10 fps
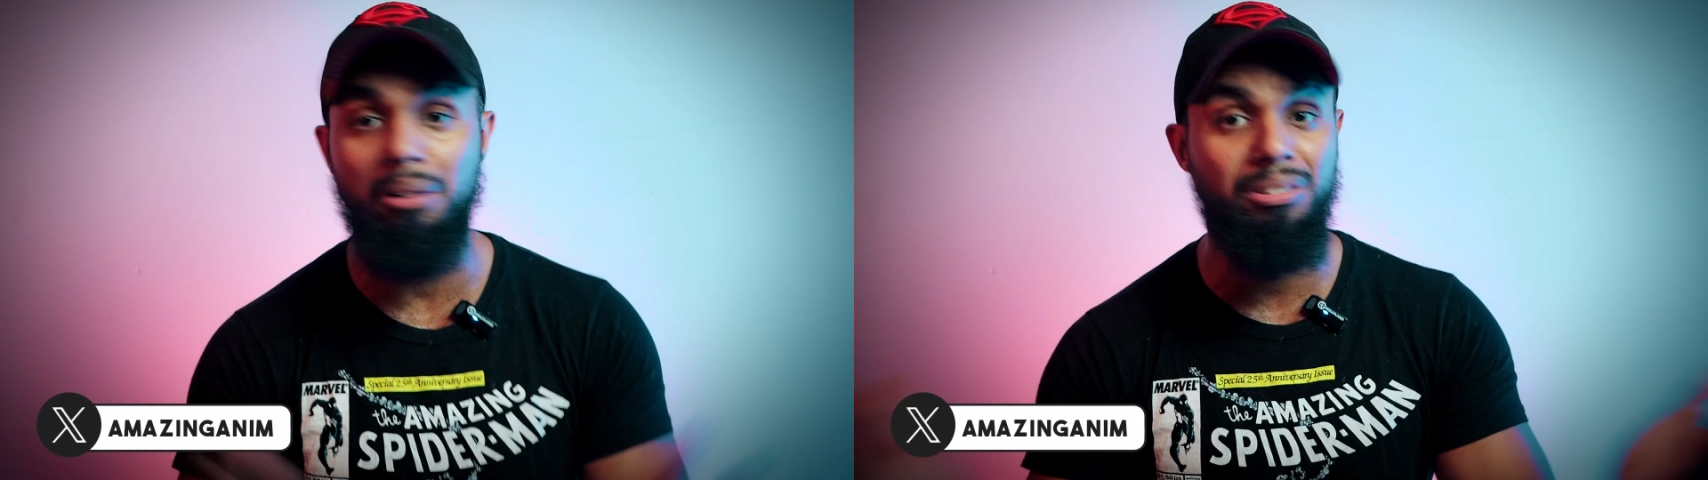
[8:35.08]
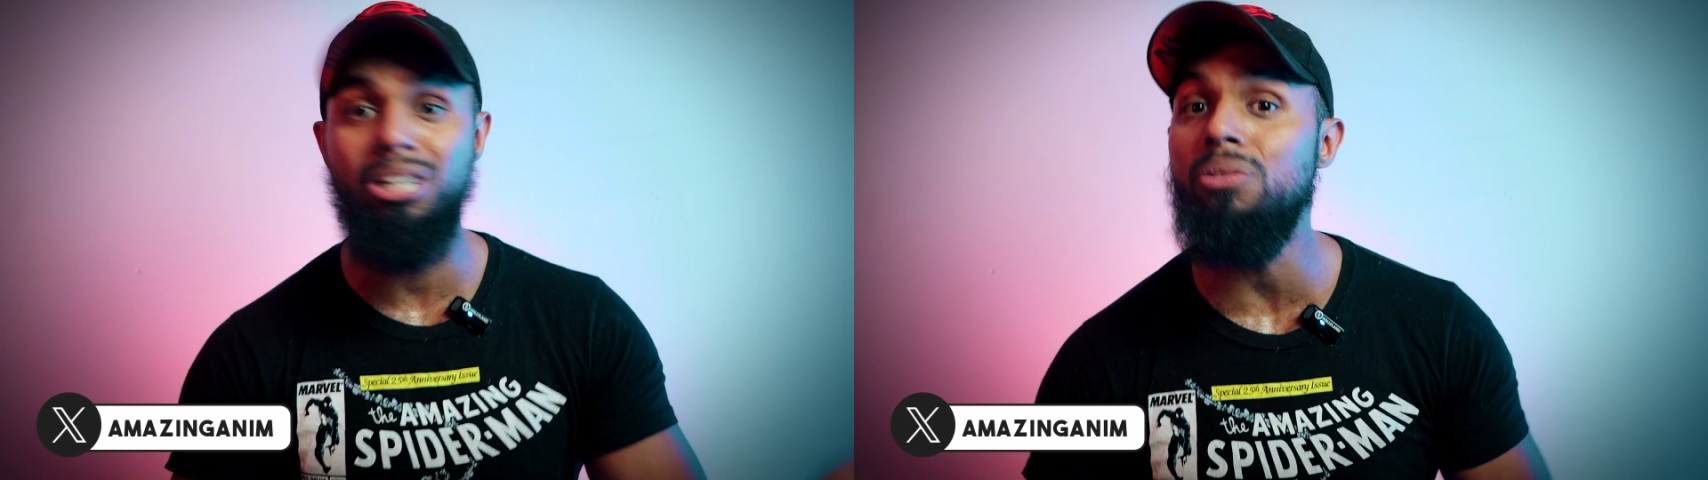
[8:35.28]

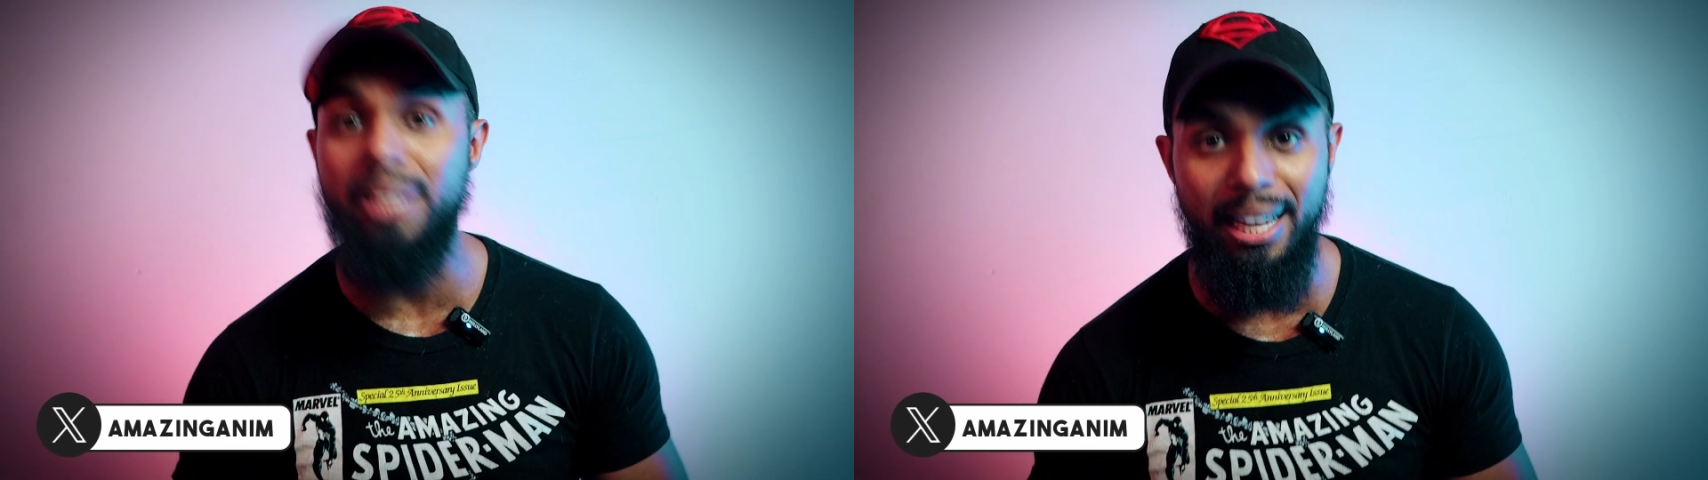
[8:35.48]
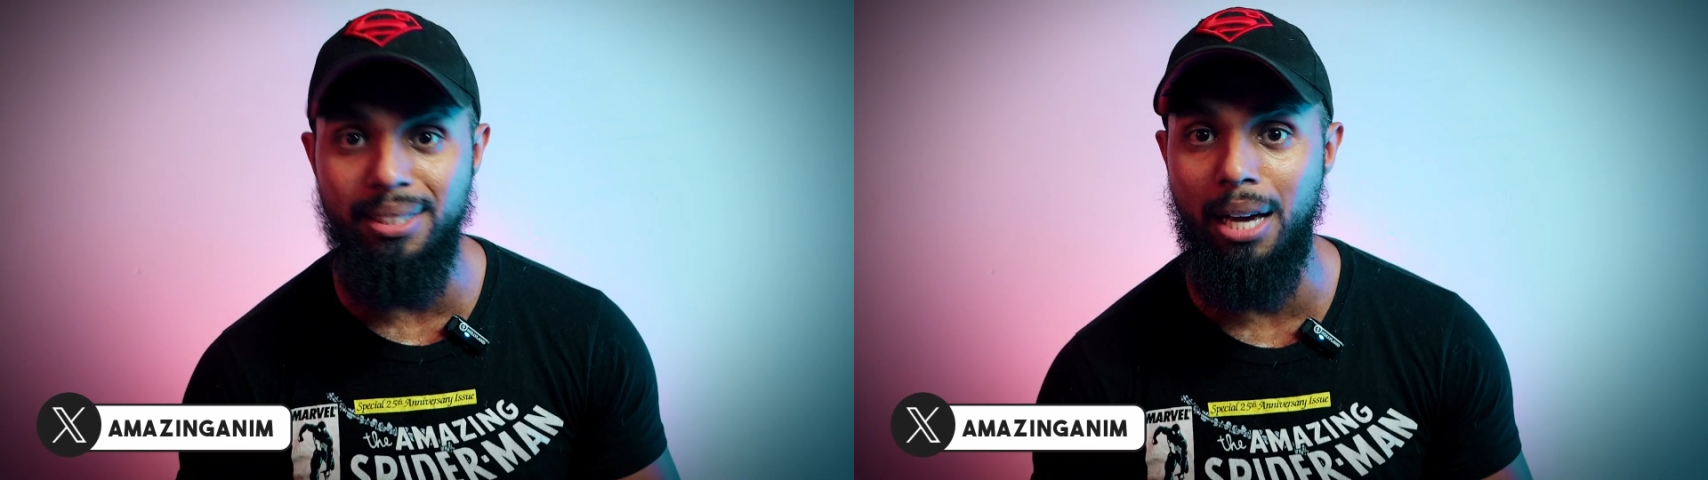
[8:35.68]
until
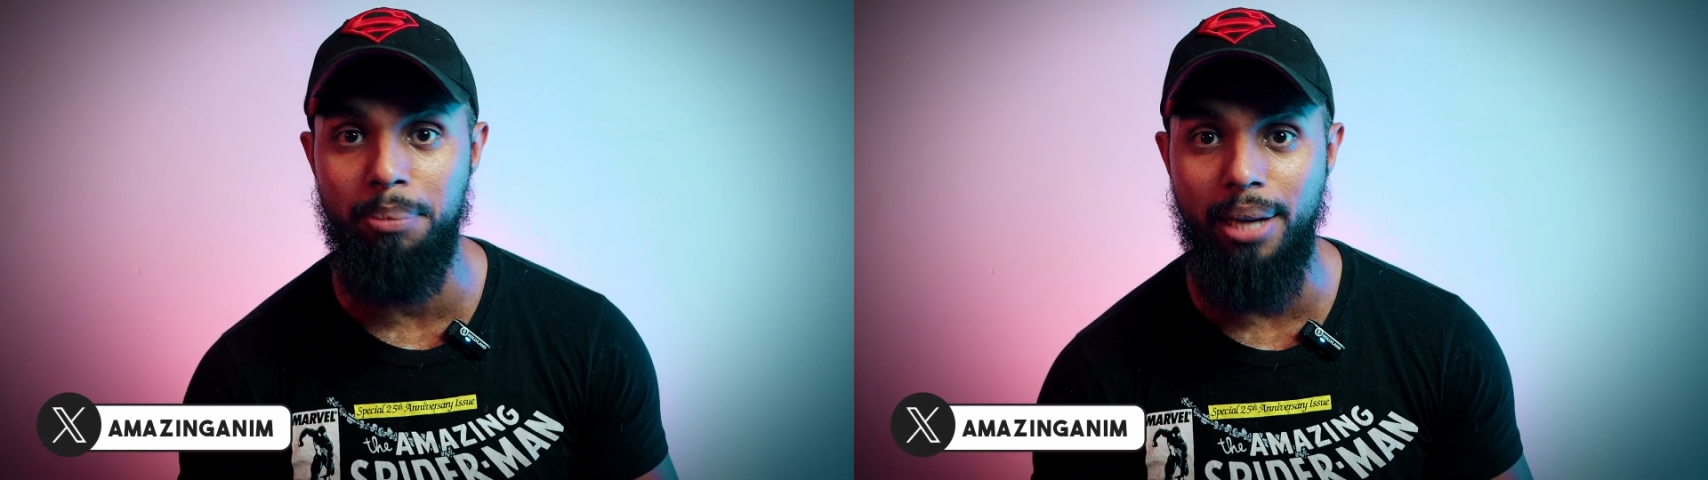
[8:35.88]
next time,